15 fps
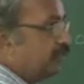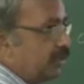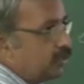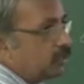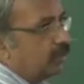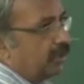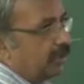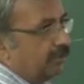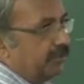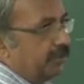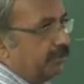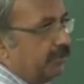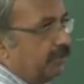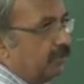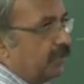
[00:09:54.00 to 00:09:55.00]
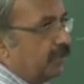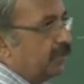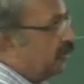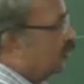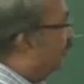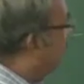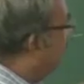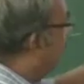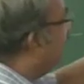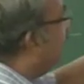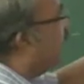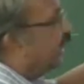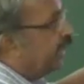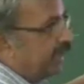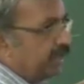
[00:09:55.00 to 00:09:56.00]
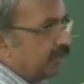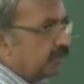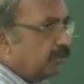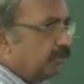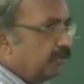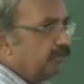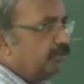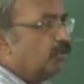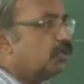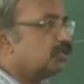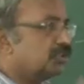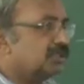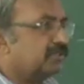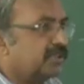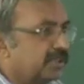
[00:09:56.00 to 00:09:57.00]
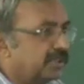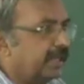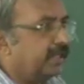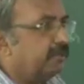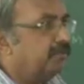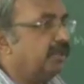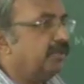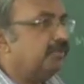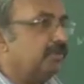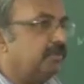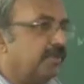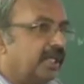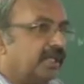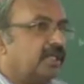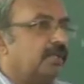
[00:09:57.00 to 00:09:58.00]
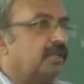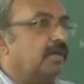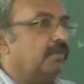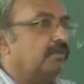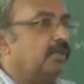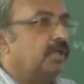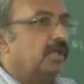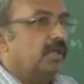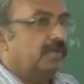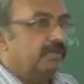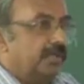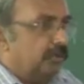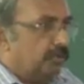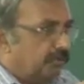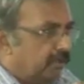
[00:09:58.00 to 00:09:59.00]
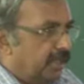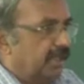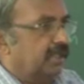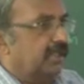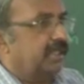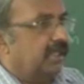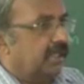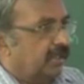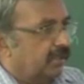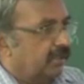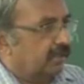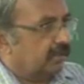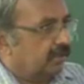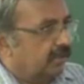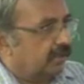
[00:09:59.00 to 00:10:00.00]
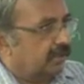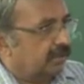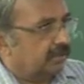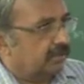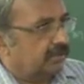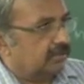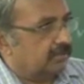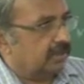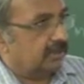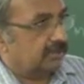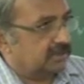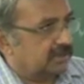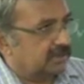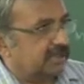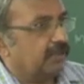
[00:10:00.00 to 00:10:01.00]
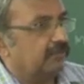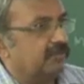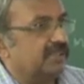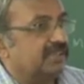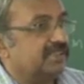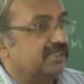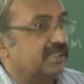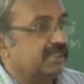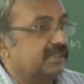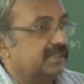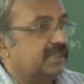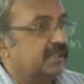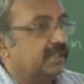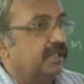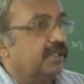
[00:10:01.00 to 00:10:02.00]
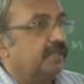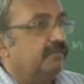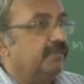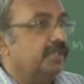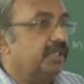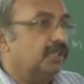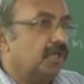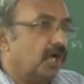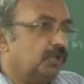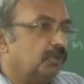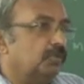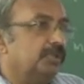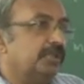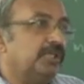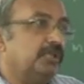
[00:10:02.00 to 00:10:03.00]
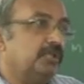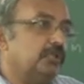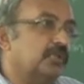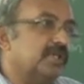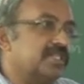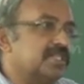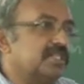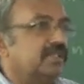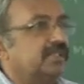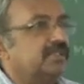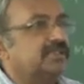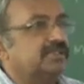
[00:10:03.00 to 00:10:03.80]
of each one of them. So this is an idea. So most of the time when we make when you make a set of crystals, we not only do a single